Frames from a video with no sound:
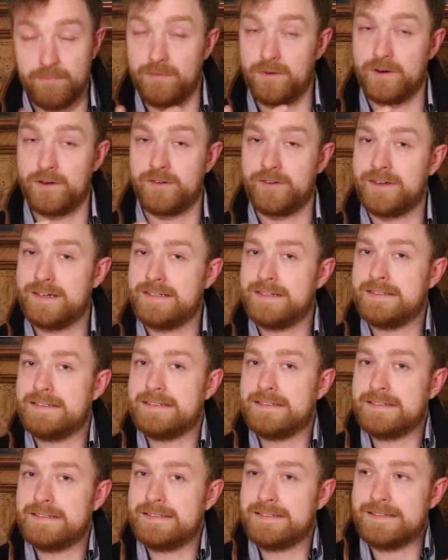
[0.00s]
but
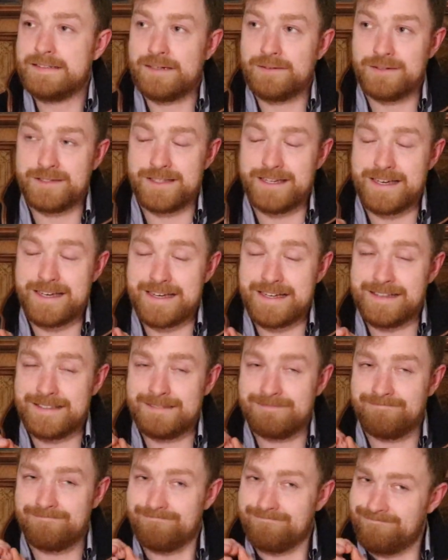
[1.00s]
I was
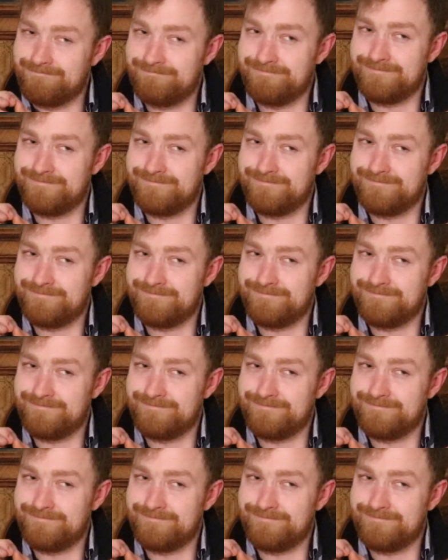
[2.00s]
thinking,